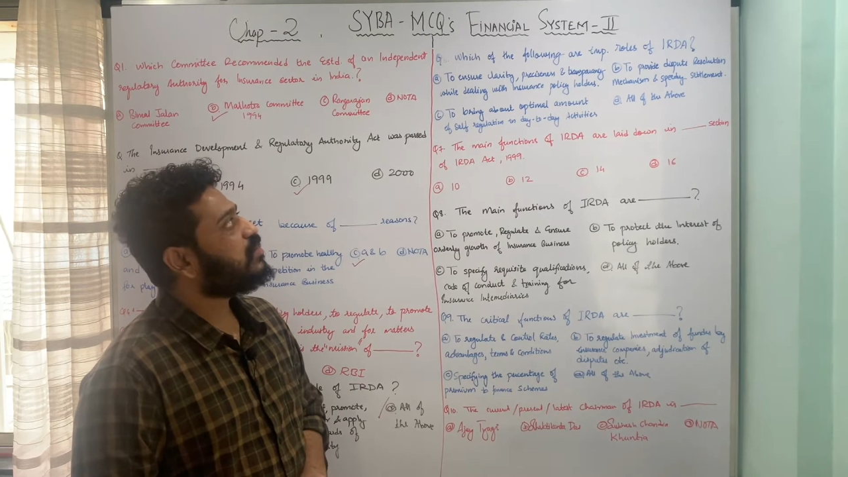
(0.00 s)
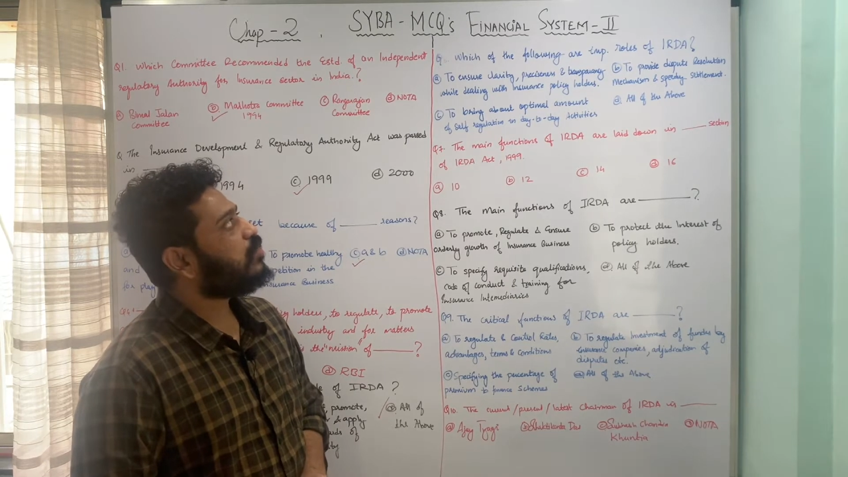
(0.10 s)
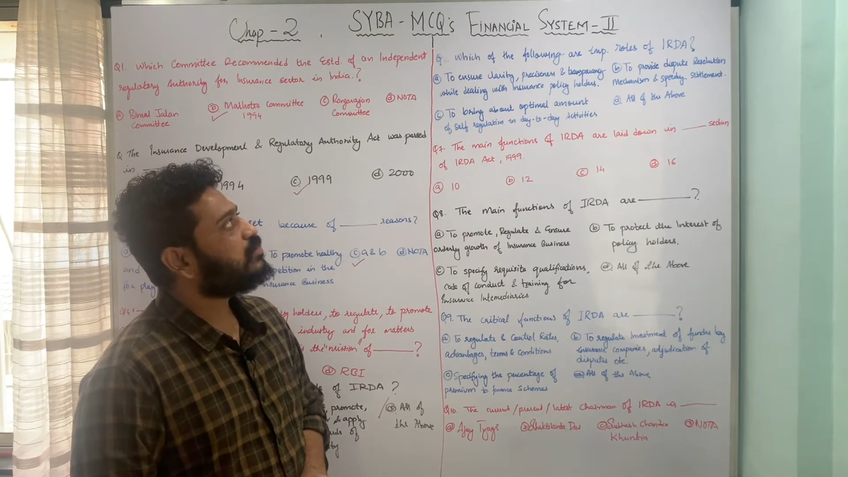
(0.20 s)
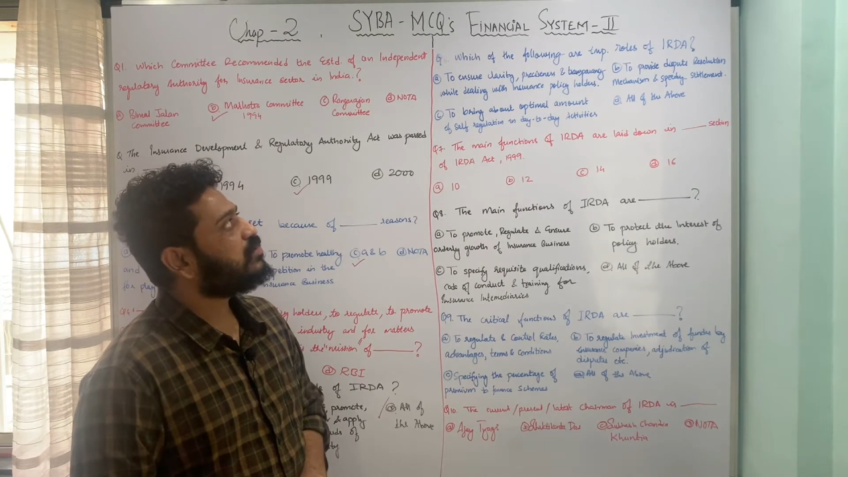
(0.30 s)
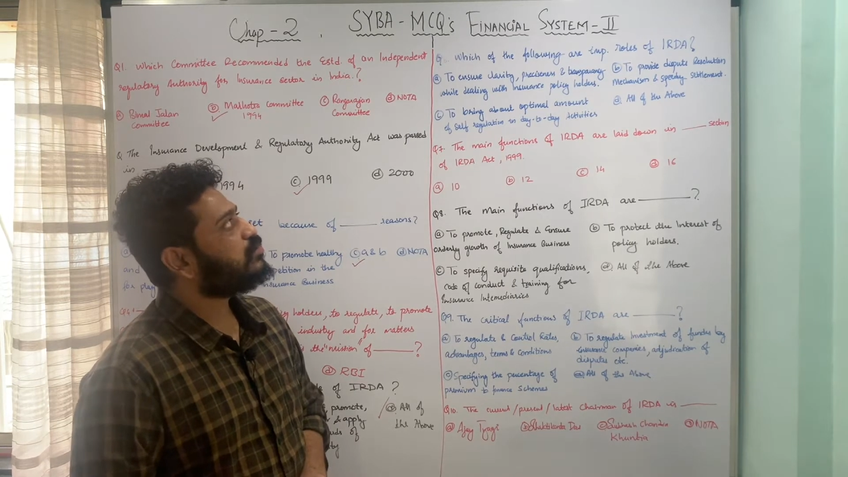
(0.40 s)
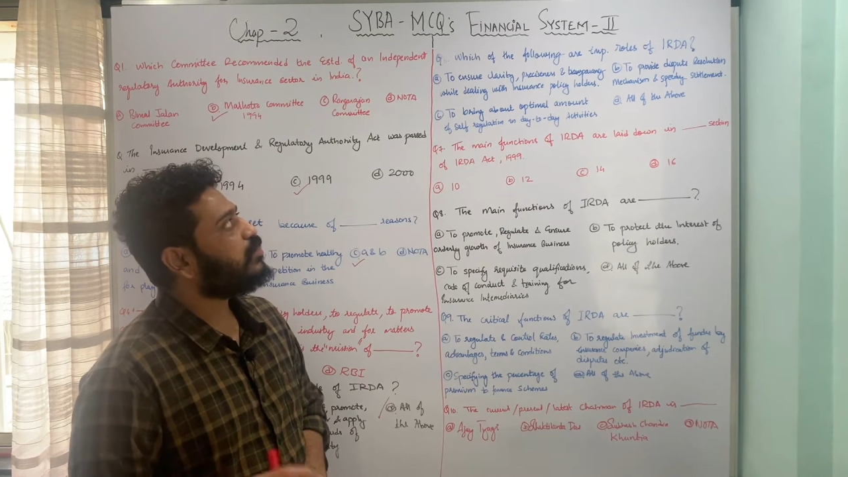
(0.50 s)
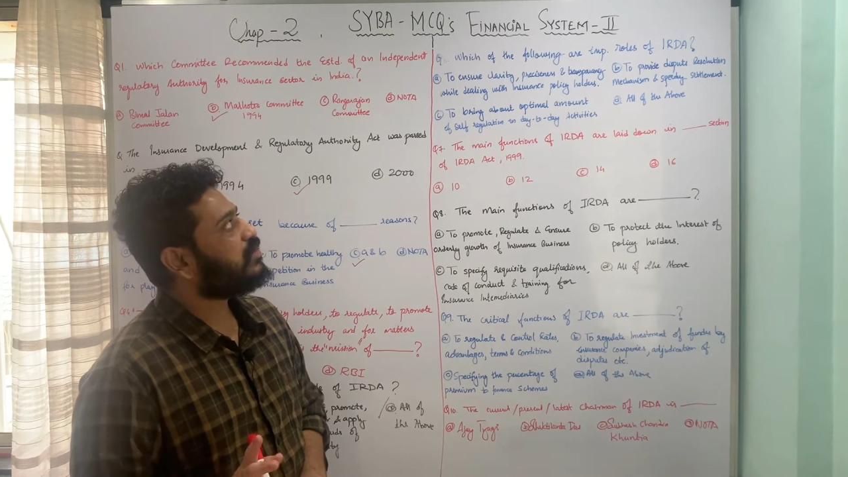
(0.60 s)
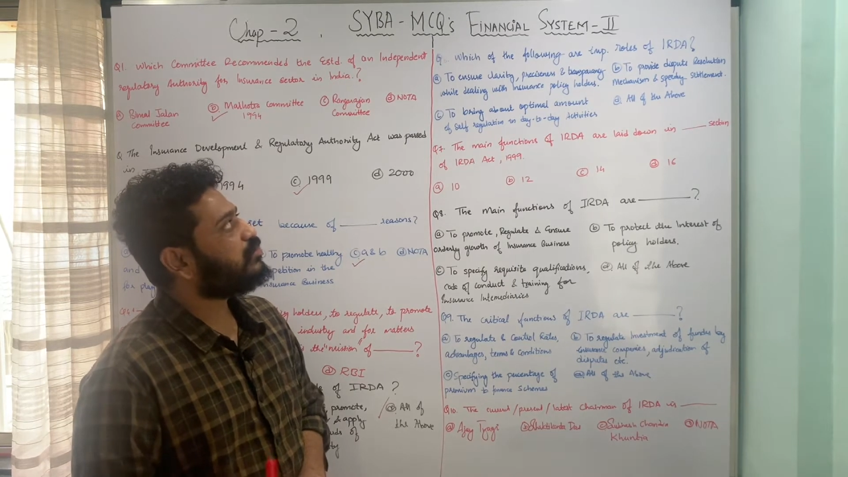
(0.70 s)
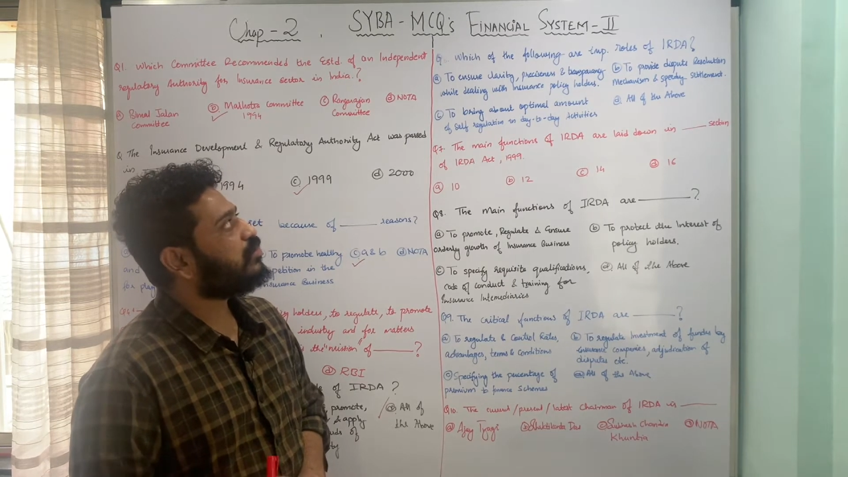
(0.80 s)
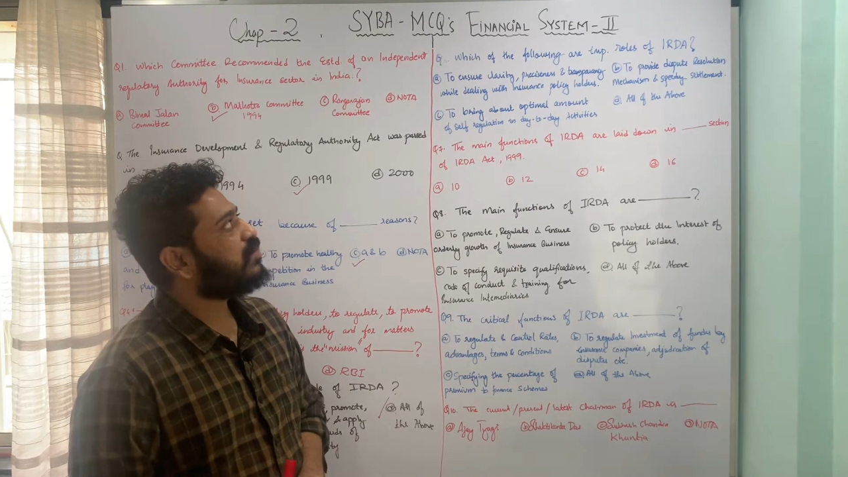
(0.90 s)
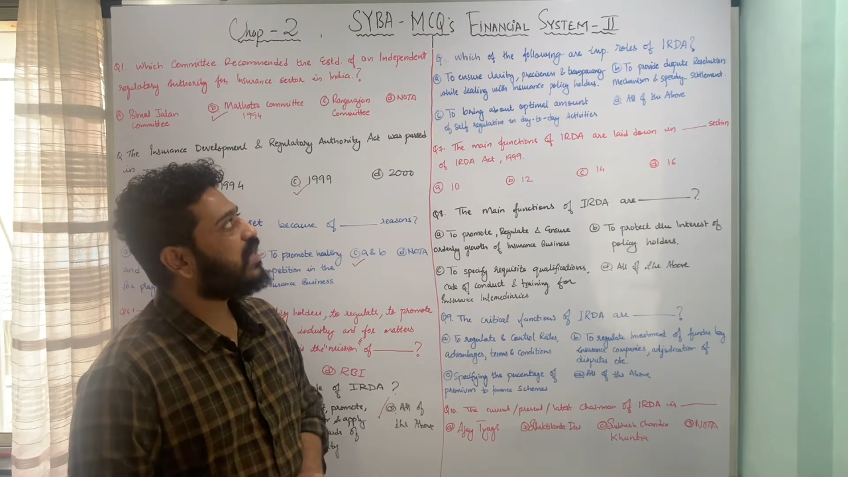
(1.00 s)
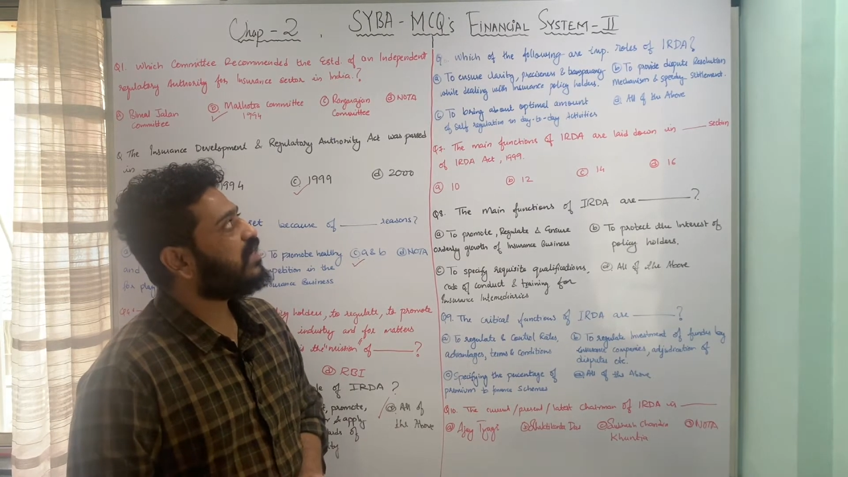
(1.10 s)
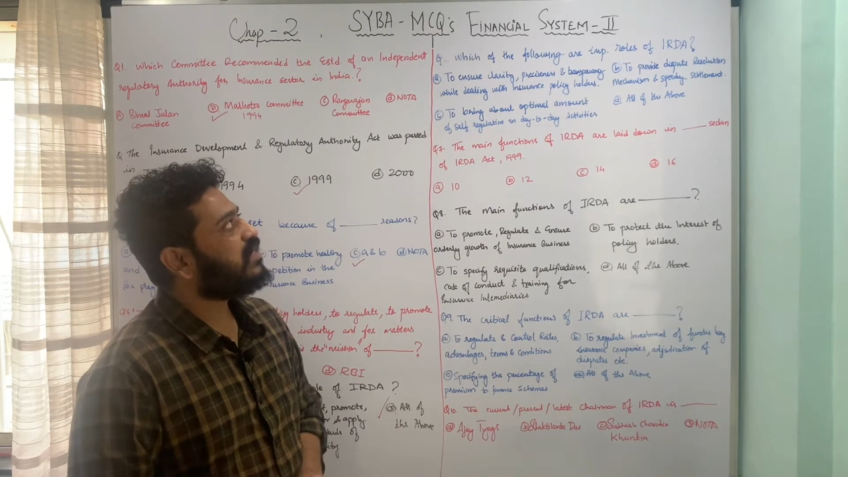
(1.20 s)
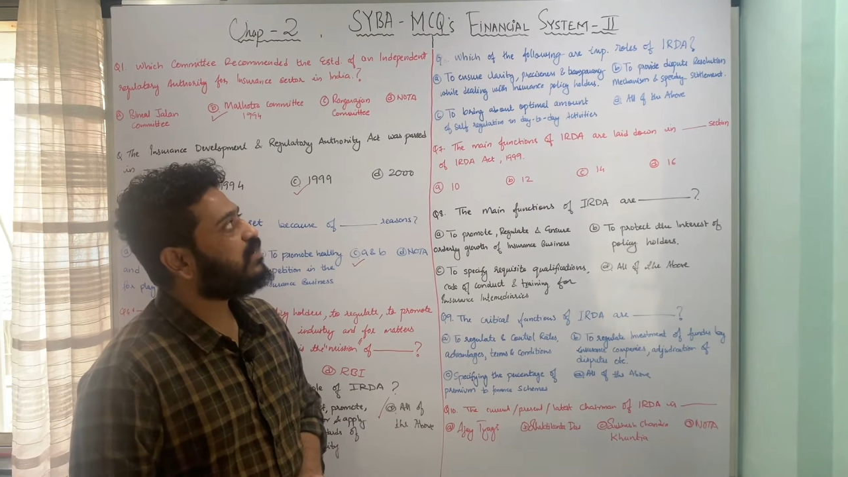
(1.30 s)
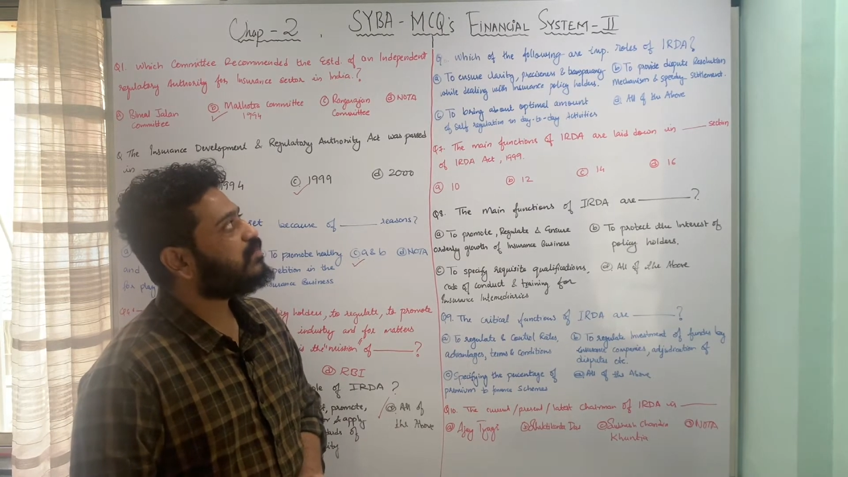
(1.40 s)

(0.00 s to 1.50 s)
options to ensure clarity,